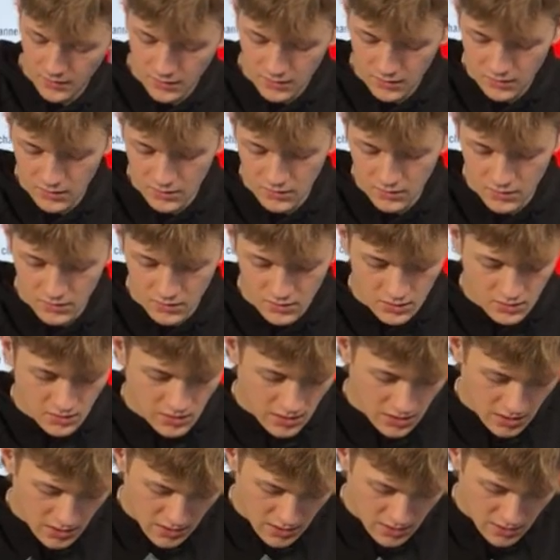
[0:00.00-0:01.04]

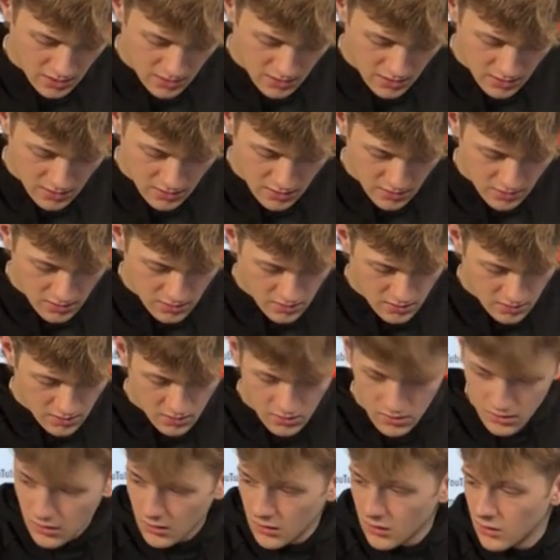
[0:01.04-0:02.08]

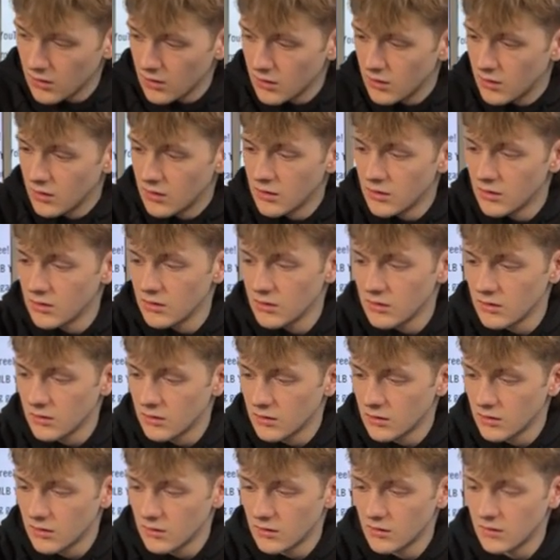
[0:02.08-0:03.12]

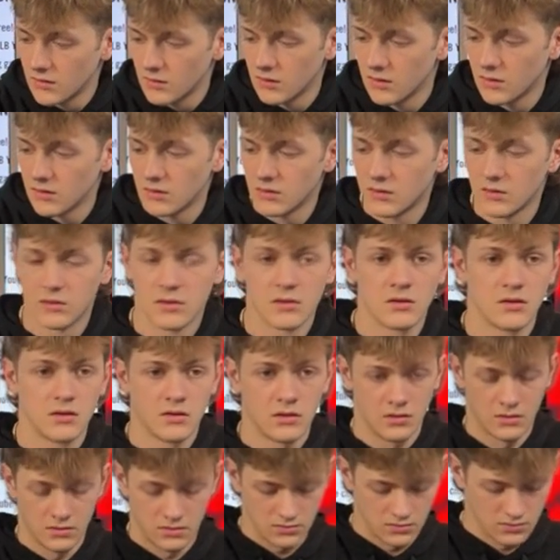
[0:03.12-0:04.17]

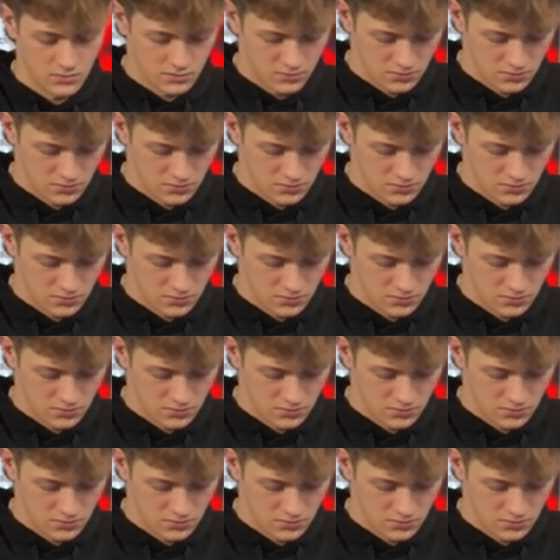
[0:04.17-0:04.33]
(silence)